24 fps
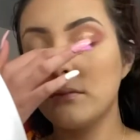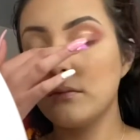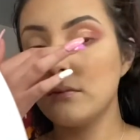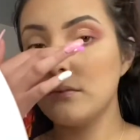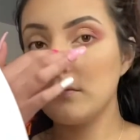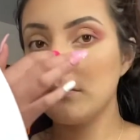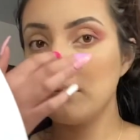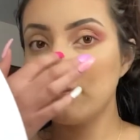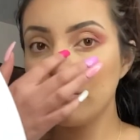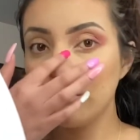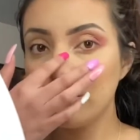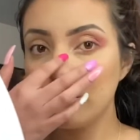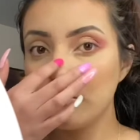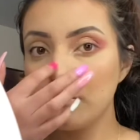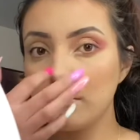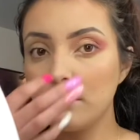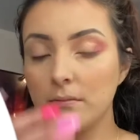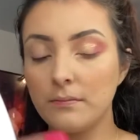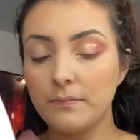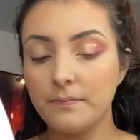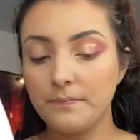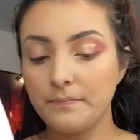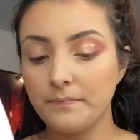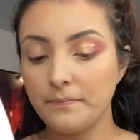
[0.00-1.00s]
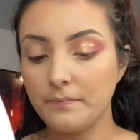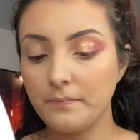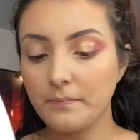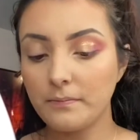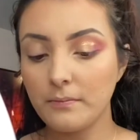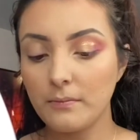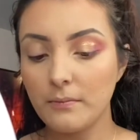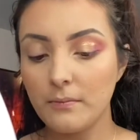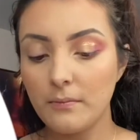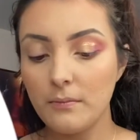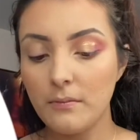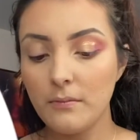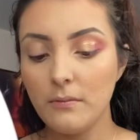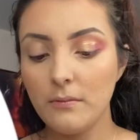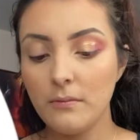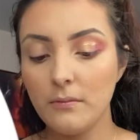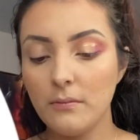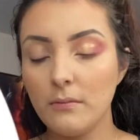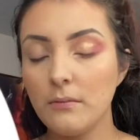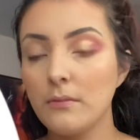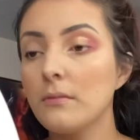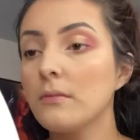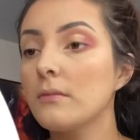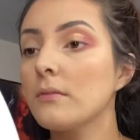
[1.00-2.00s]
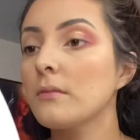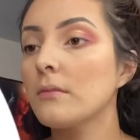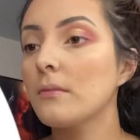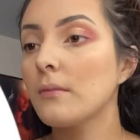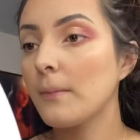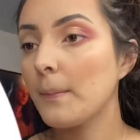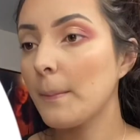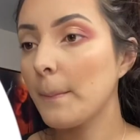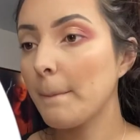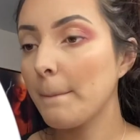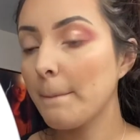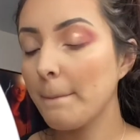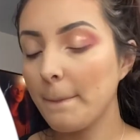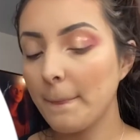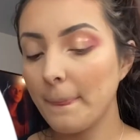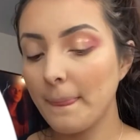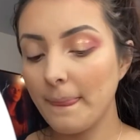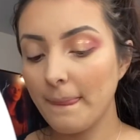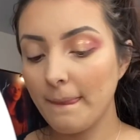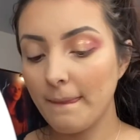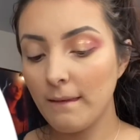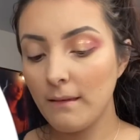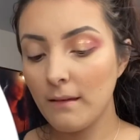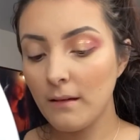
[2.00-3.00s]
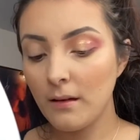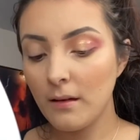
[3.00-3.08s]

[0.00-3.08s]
liner of all time, from the brand NYX